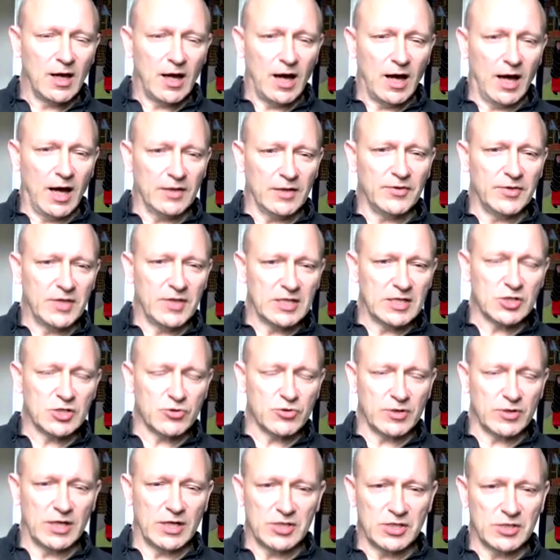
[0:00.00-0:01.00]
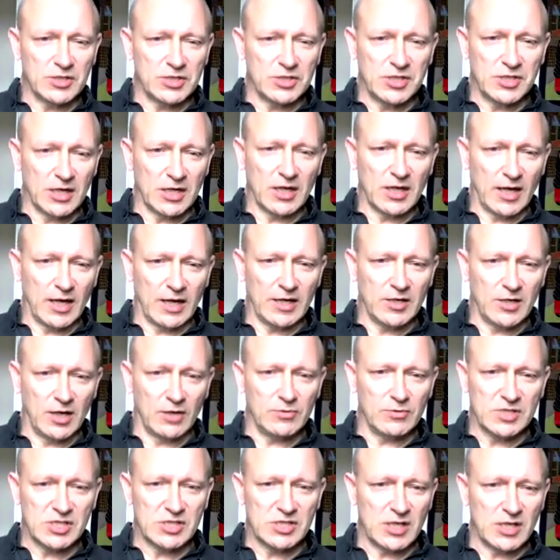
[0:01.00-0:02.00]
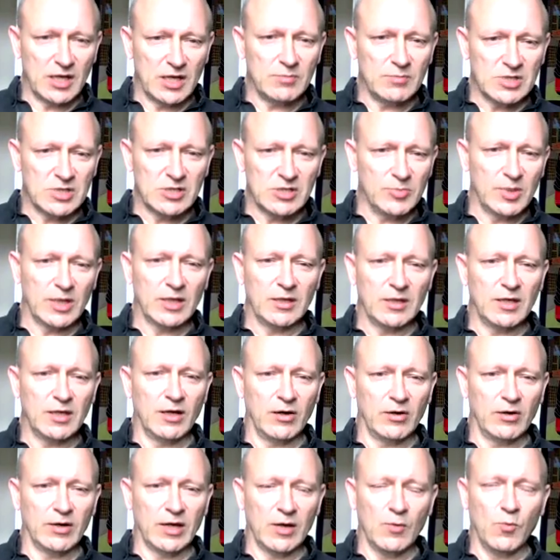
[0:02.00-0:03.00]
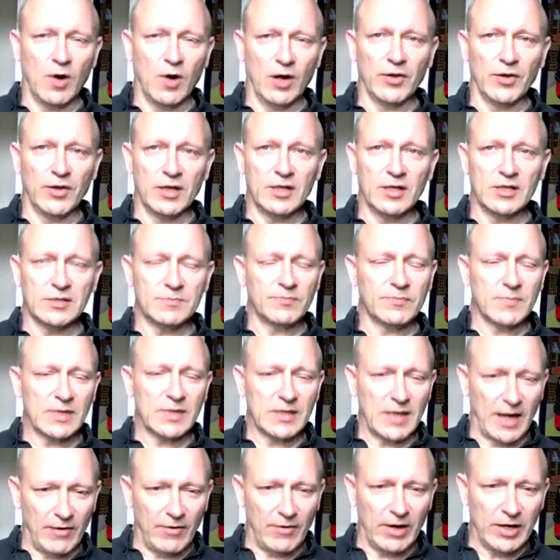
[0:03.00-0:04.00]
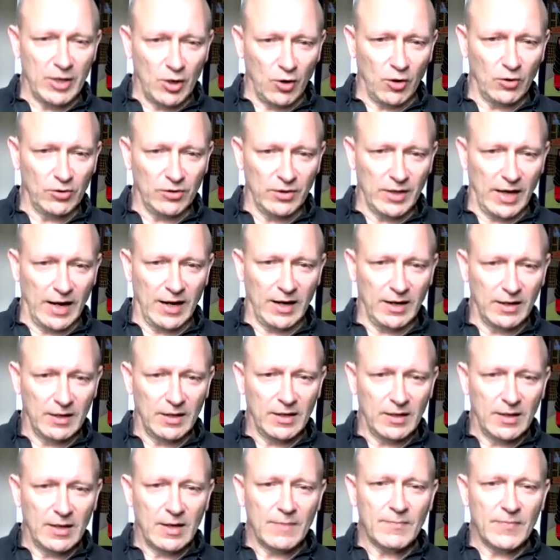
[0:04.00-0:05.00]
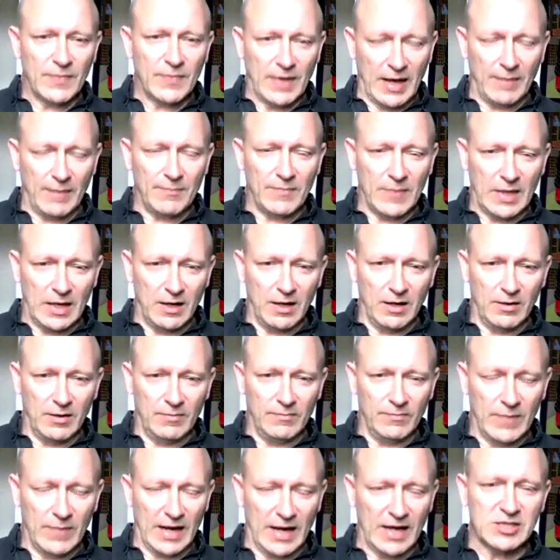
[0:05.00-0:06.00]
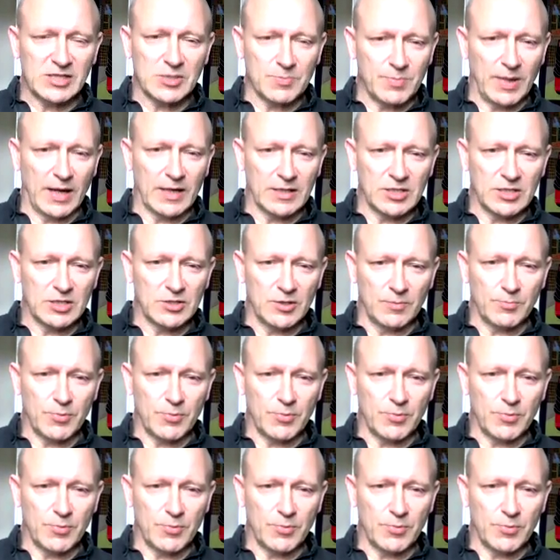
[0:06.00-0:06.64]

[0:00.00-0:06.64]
And this tradition, Jin Kei Do, seems to be the only one that has carried on that aspect of the